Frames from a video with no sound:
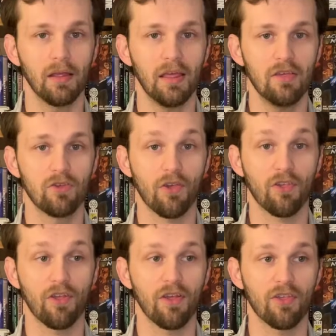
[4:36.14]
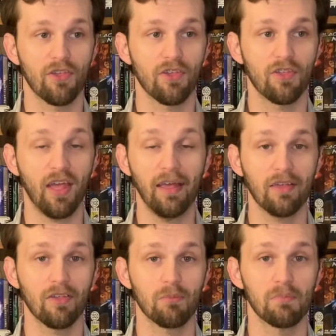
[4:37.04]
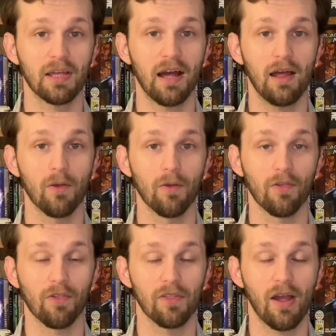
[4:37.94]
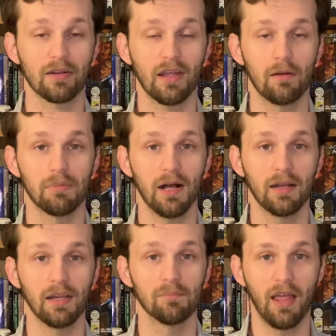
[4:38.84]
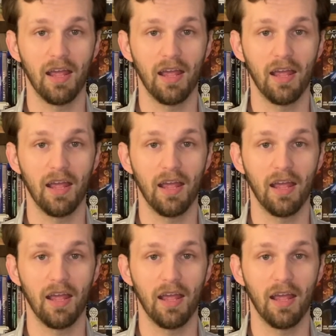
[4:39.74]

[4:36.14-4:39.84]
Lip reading: He just takes Mikhail's knocked out body